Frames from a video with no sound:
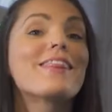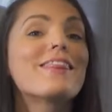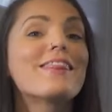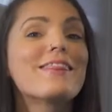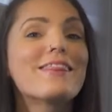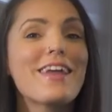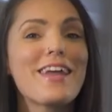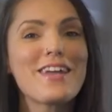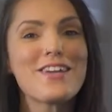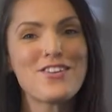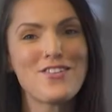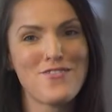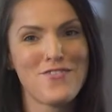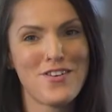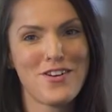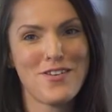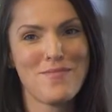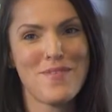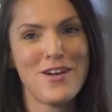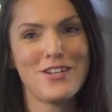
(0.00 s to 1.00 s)
Thank you
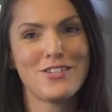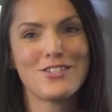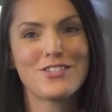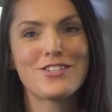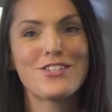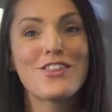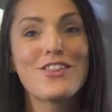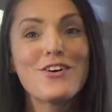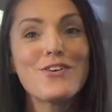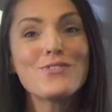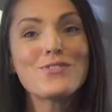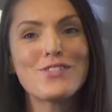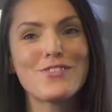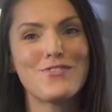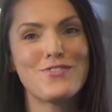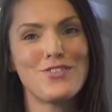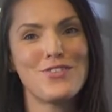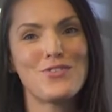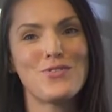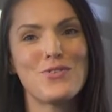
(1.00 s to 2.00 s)
very much to those of
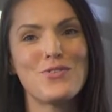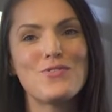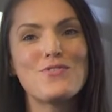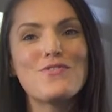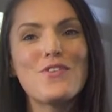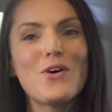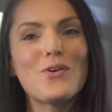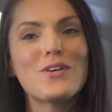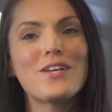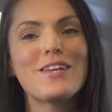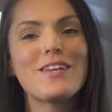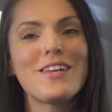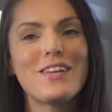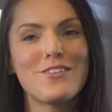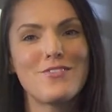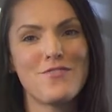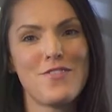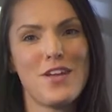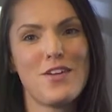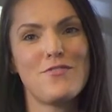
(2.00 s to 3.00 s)
you who voted in
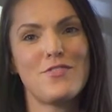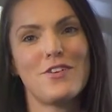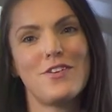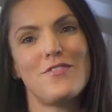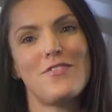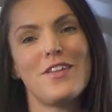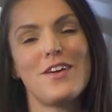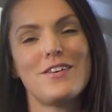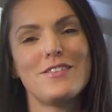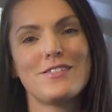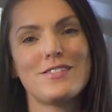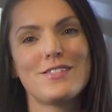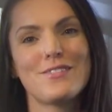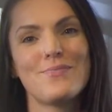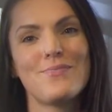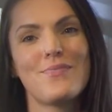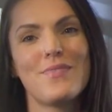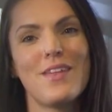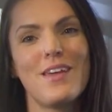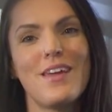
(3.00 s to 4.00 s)
favor of this.
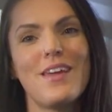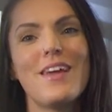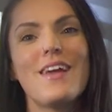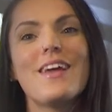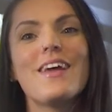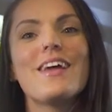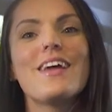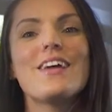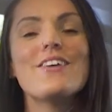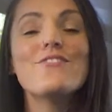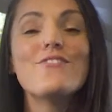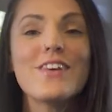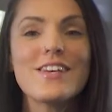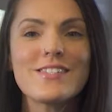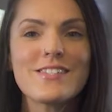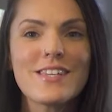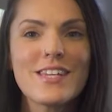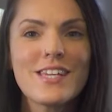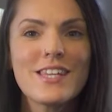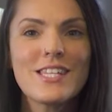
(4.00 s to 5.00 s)

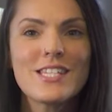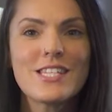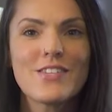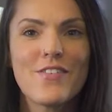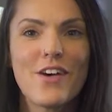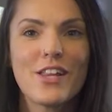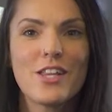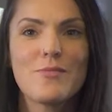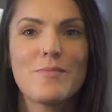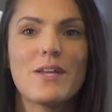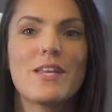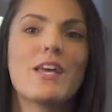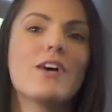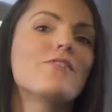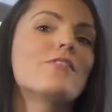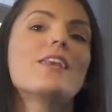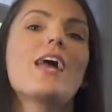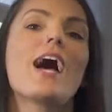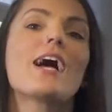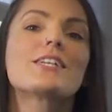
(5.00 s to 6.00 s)
Investing in the development of
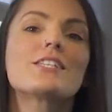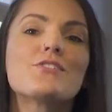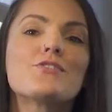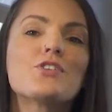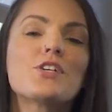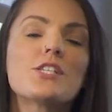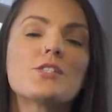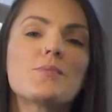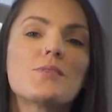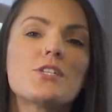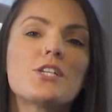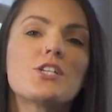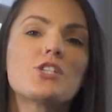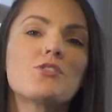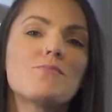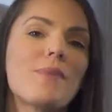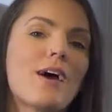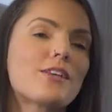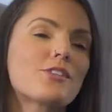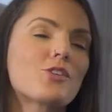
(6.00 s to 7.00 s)
an active transportation
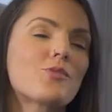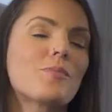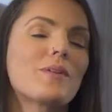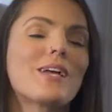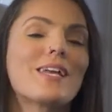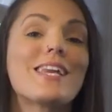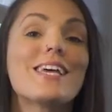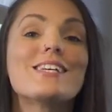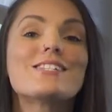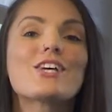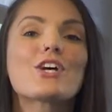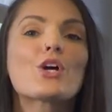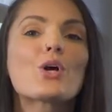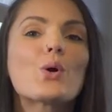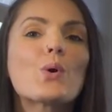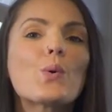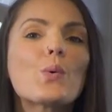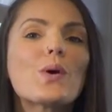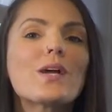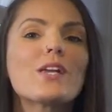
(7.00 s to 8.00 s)
master plan is a
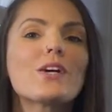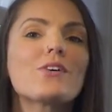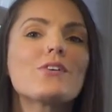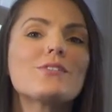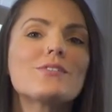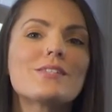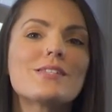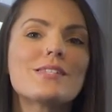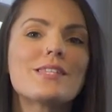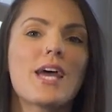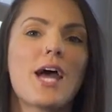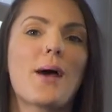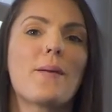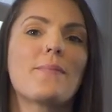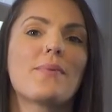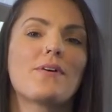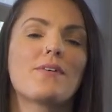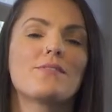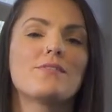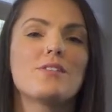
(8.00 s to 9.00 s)
critical step
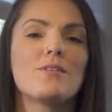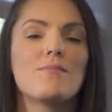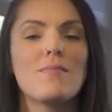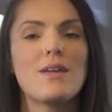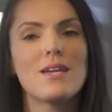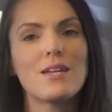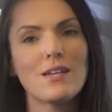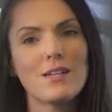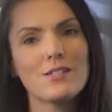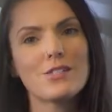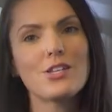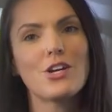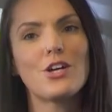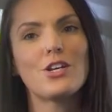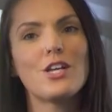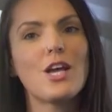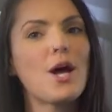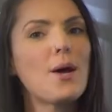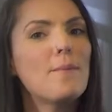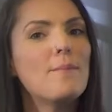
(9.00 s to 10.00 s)
to making
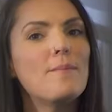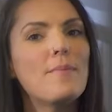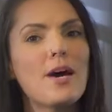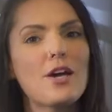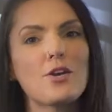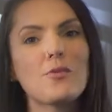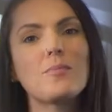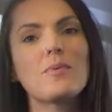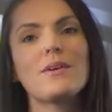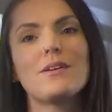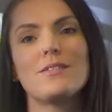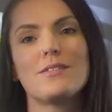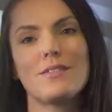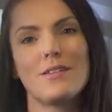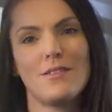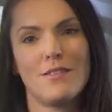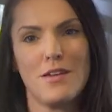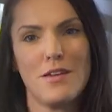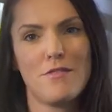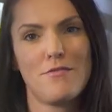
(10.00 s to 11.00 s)
Sarnia a better place to
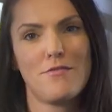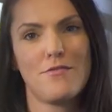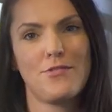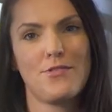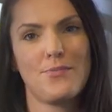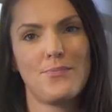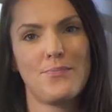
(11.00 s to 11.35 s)
live.